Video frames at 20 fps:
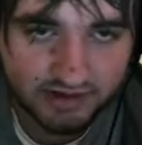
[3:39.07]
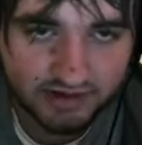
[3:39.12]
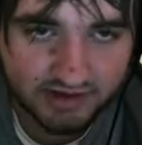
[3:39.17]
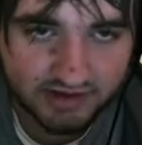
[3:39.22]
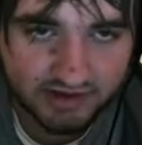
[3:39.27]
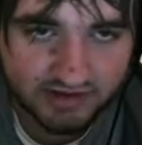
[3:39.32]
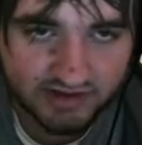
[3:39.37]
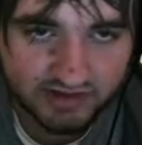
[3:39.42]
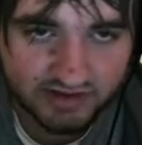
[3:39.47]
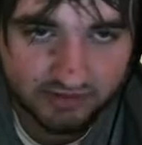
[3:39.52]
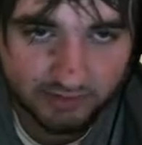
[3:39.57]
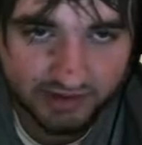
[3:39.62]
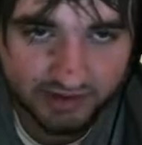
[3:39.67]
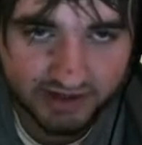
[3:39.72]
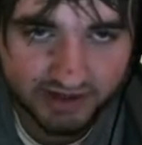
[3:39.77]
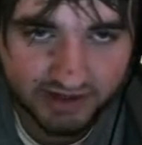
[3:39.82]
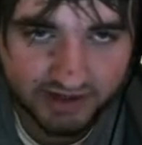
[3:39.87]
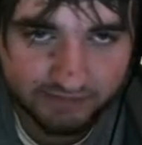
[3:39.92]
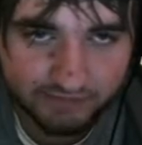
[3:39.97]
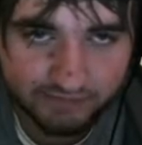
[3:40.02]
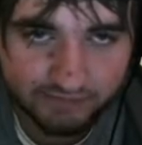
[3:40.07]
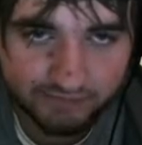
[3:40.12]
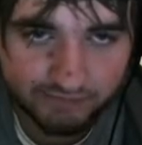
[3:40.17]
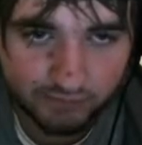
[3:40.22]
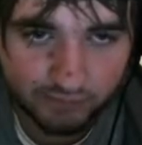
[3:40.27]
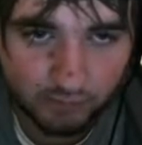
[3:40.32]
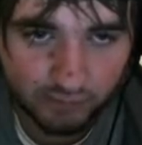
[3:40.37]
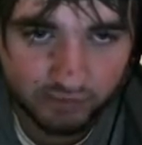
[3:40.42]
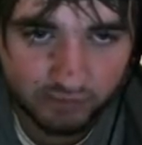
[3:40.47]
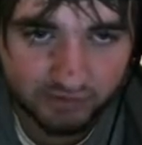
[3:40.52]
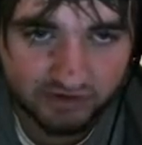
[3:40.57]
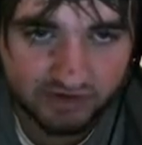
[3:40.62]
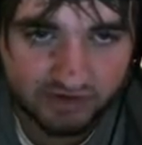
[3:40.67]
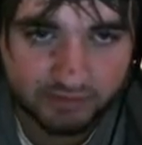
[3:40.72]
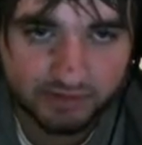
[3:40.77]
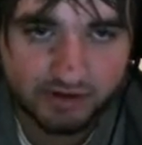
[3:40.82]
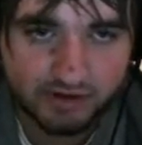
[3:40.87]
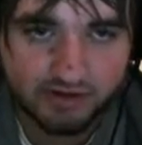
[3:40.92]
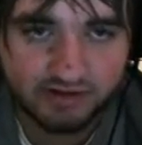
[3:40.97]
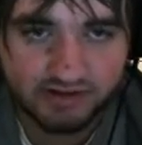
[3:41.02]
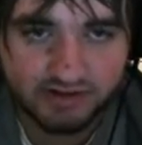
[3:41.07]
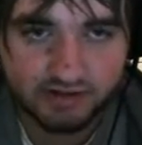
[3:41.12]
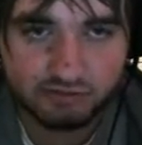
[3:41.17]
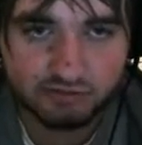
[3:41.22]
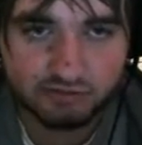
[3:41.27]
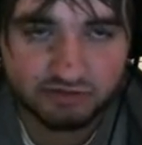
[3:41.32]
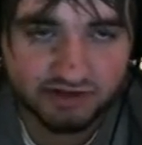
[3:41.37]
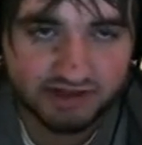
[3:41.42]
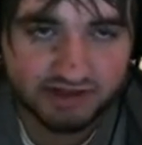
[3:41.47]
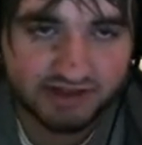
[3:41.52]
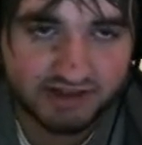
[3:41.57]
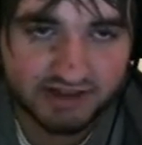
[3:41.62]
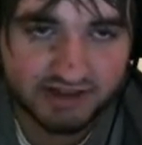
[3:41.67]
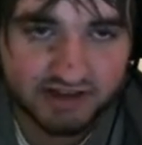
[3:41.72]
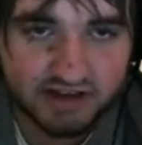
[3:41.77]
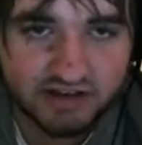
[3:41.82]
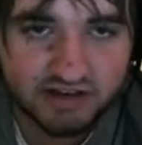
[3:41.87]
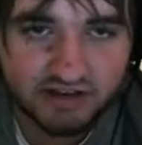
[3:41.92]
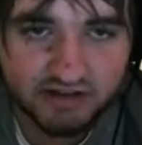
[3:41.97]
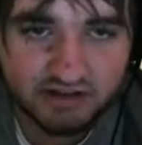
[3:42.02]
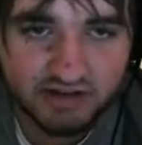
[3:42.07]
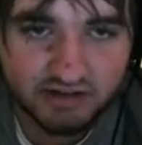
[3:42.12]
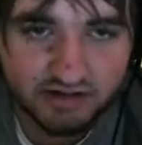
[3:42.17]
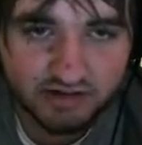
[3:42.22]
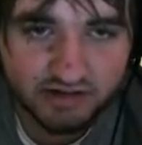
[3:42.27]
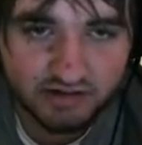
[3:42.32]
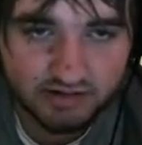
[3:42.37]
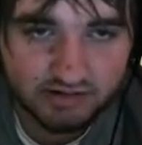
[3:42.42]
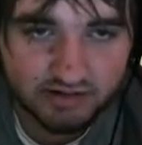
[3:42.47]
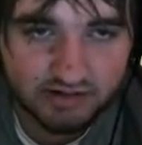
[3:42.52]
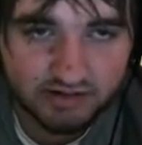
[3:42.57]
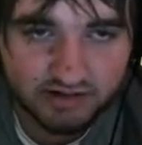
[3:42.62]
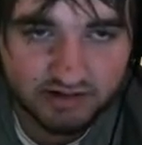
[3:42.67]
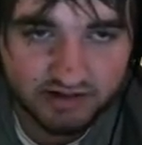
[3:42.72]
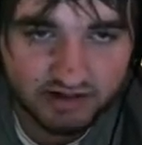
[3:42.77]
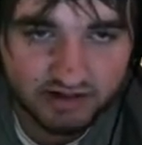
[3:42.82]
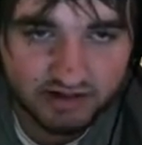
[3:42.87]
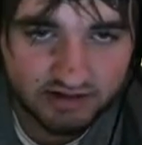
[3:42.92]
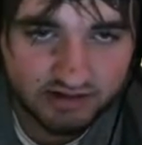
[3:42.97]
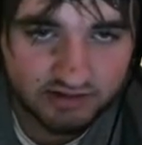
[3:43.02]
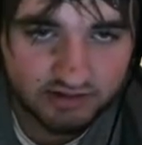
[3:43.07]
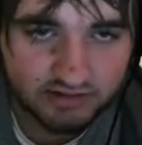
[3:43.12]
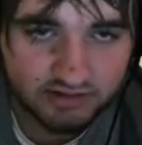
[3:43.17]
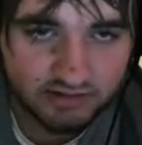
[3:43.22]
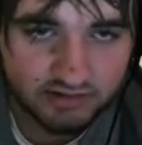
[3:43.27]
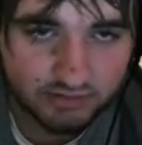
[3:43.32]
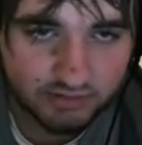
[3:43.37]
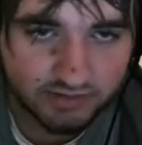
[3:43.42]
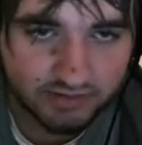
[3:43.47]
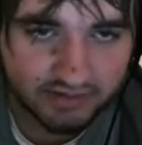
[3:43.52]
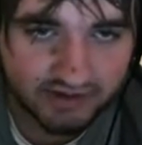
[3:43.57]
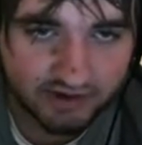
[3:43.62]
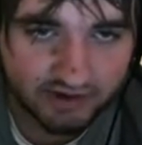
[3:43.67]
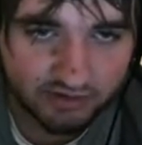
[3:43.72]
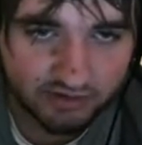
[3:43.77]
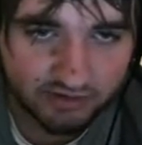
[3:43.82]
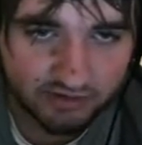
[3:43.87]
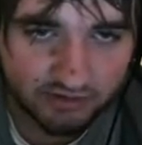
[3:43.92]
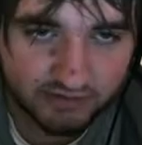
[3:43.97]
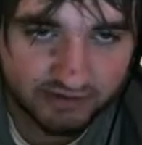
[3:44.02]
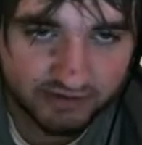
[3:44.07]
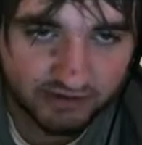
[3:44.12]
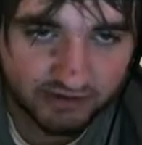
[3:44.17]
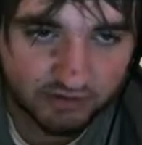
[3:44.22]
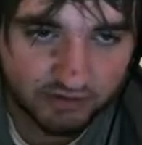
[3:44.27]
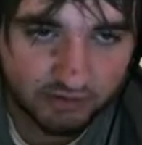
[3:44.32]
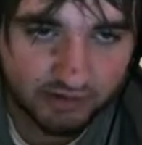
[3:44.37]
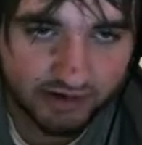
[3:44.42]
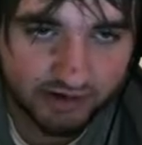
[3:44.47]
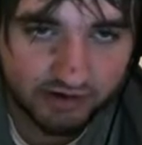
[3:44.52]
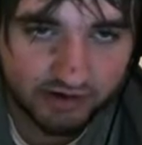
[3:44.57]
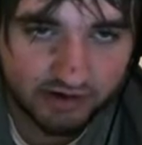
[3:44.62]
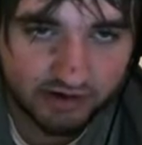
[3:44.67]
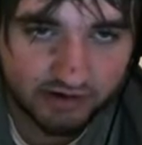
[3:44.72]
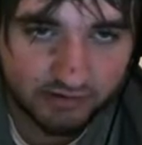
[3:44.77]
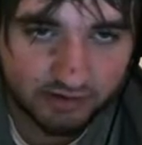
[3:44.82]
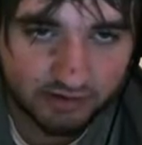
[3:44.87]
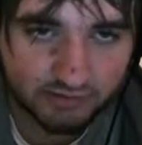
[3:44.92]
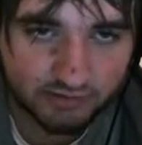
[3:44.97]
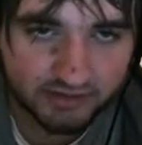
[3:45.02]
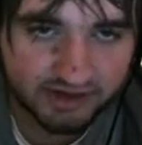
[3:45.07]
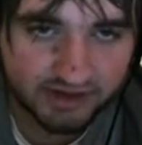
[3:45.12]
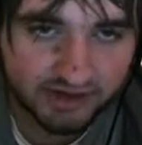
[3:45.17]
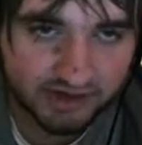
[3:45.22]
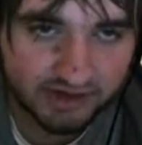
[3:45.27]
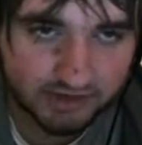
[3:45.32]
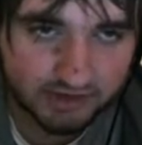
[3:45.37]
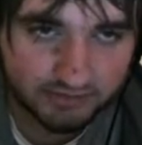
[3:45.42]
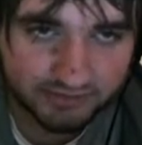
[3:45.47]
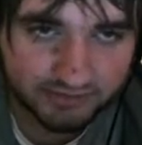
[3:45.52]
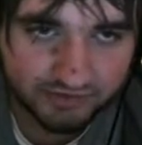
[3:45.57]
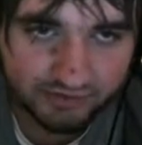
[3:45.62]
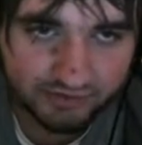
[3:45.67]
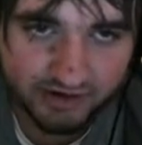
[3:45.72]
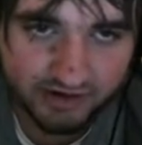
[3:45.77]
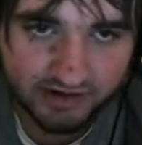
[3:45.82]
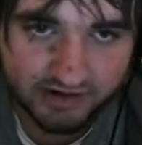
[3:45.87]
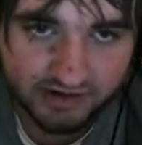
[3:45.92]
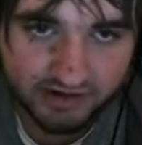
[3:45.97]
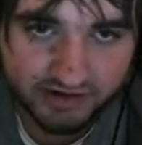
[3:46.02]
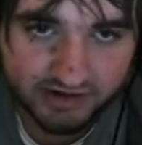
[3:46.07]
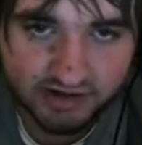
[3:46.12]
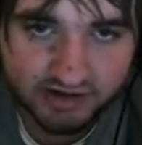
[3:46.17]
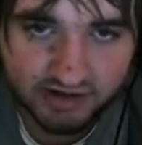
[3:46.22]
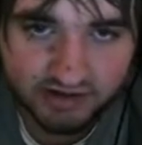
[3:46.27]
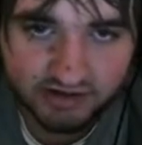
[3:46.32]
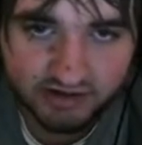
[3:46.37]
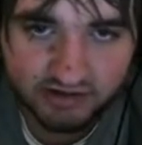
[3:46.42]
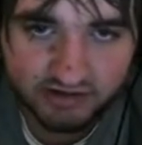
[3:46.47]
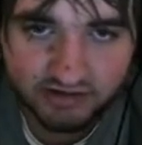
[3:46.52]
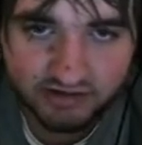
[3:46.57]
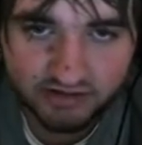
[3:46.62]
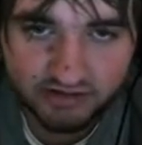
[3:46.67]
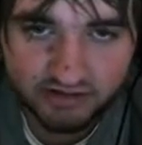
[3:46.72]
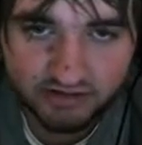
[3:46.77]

And since we have 4 Spirit Temple keys, without already acquiring one, we can come straight in here.